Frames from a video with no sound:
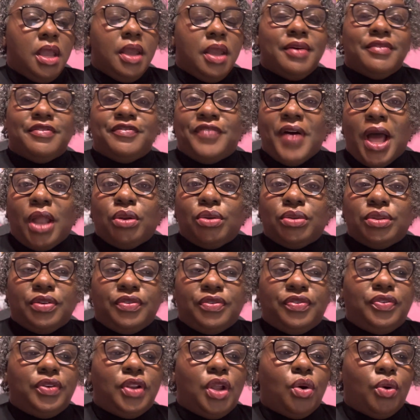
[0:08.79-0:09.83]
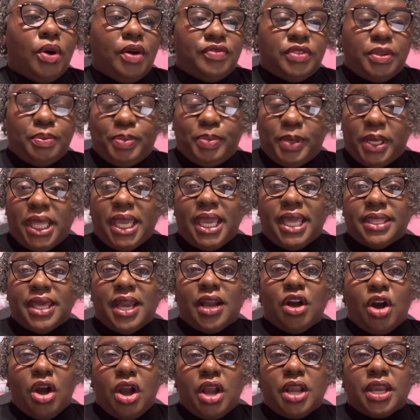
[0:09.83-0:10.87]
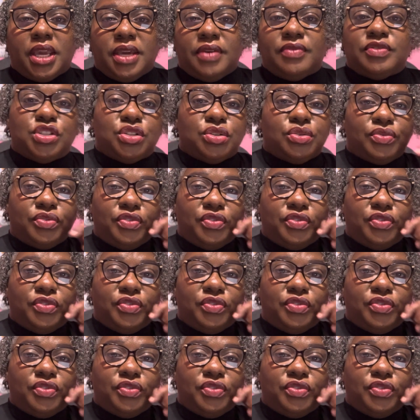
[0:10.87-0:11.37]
Follow the flow of the plan that God gives you.